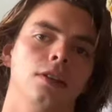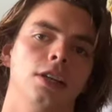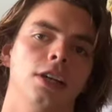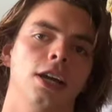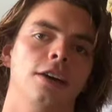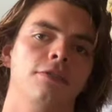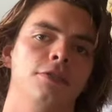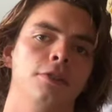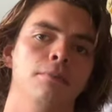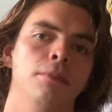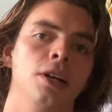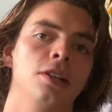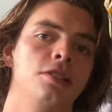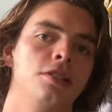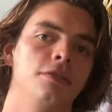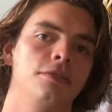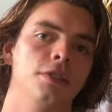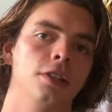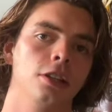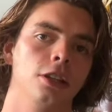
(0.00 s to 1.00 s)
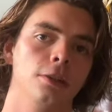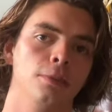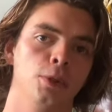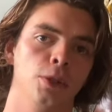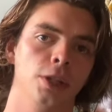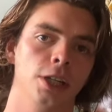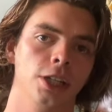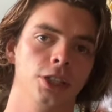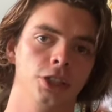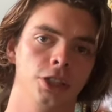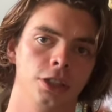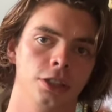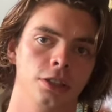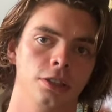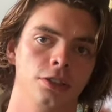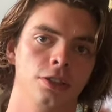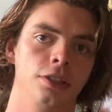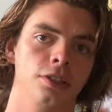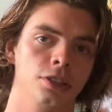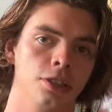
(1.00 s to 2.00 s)
After months of deliberation,
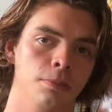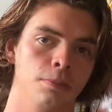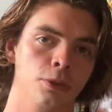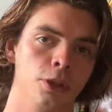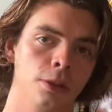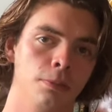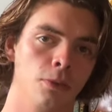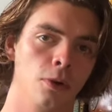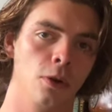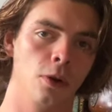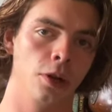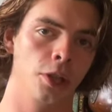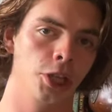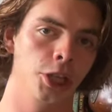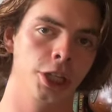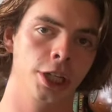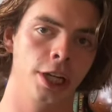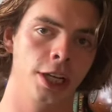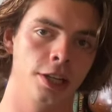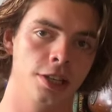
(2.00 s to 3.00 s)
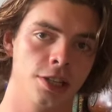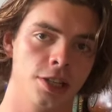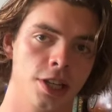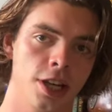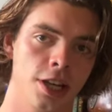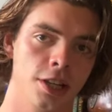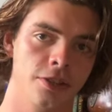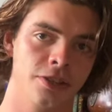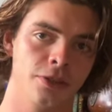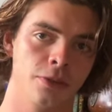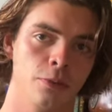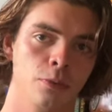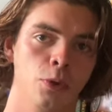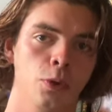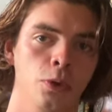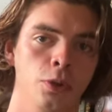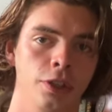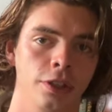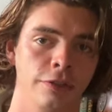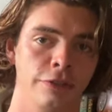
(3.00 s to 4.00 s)
the Supreme Court of the United States
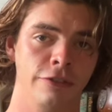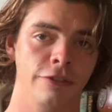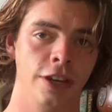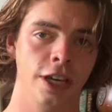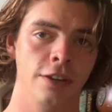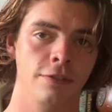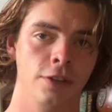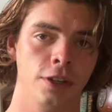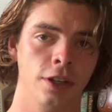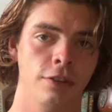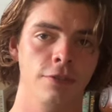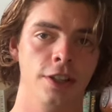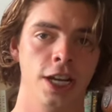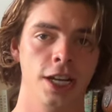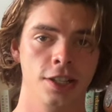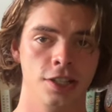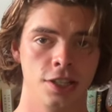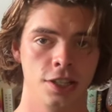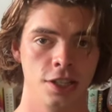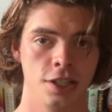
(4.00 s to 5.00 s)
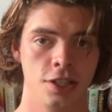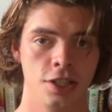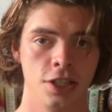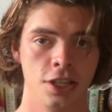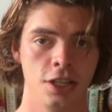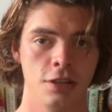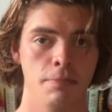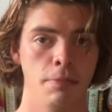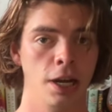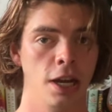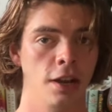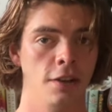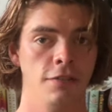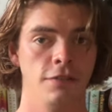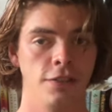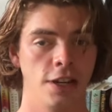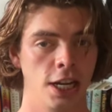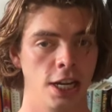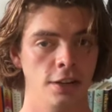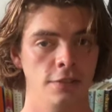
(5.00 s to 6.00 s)
ruled in favor of the FCC by a
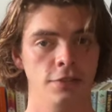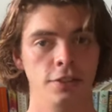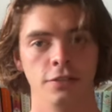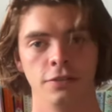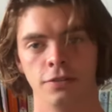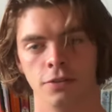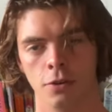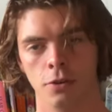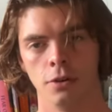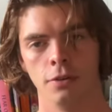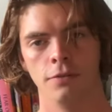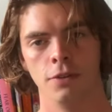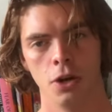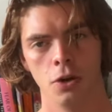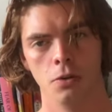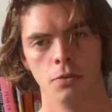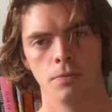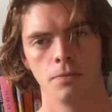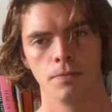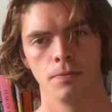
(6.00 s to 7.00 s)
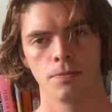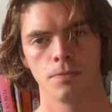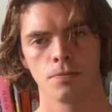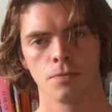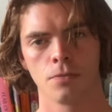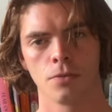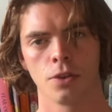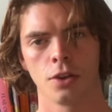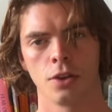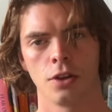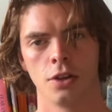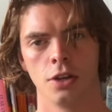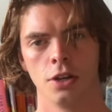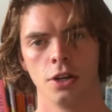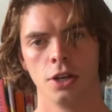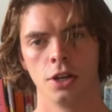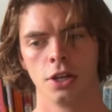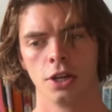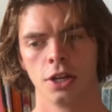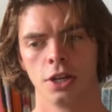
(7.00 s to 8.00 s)
5-4 vote.
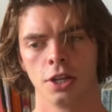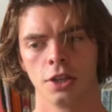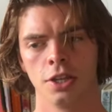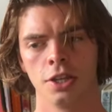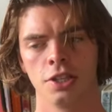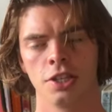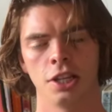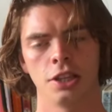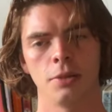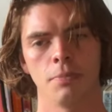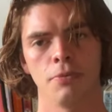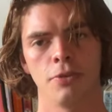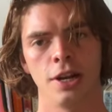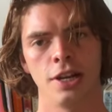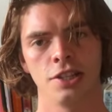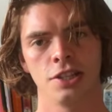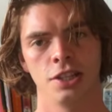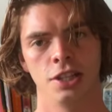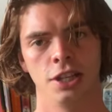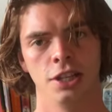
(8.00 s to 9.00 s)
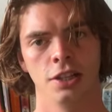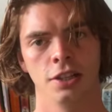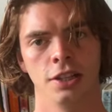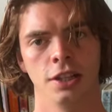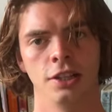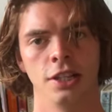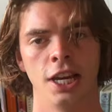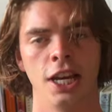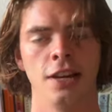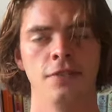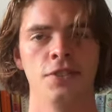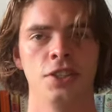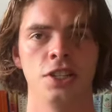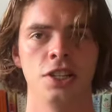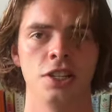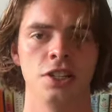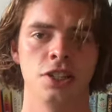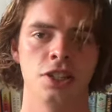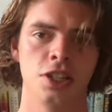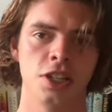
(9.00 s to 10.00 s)
This set the precedent that the
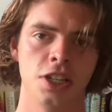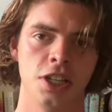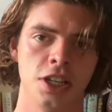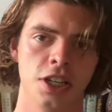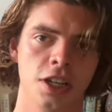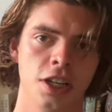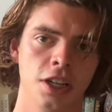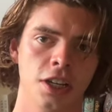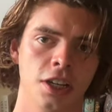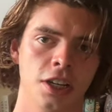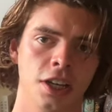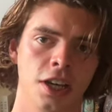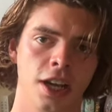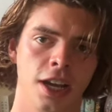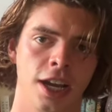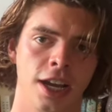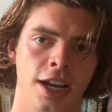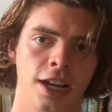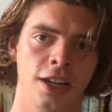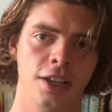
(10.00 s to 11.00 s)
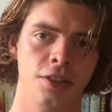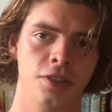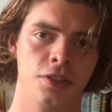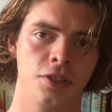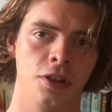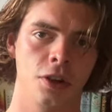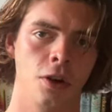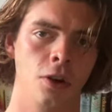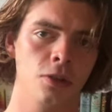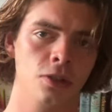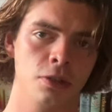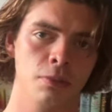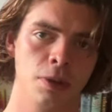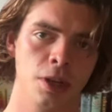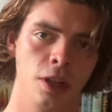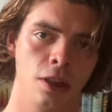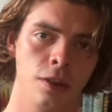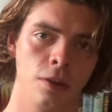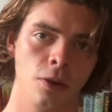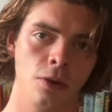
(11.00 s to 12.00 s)
FCC has ultimate
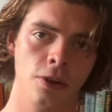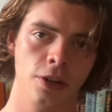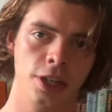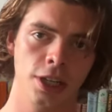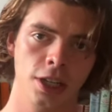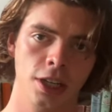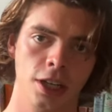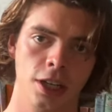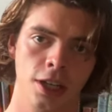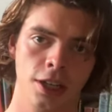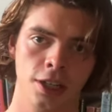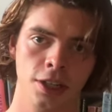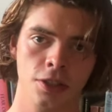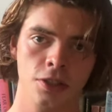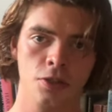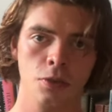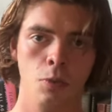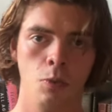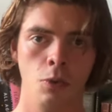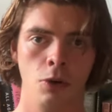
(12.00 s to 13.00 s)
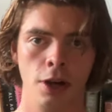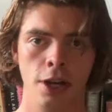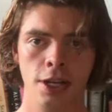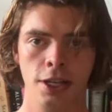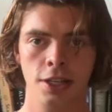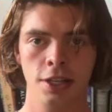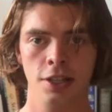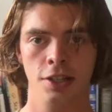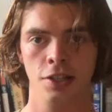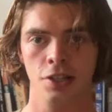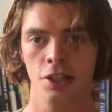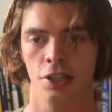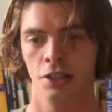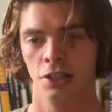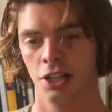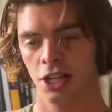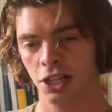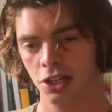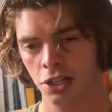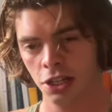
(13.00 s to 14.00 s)
authority against what is
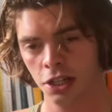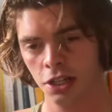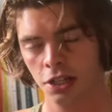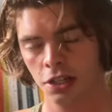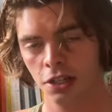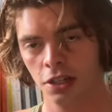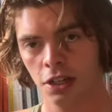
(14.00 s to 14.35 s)
indecent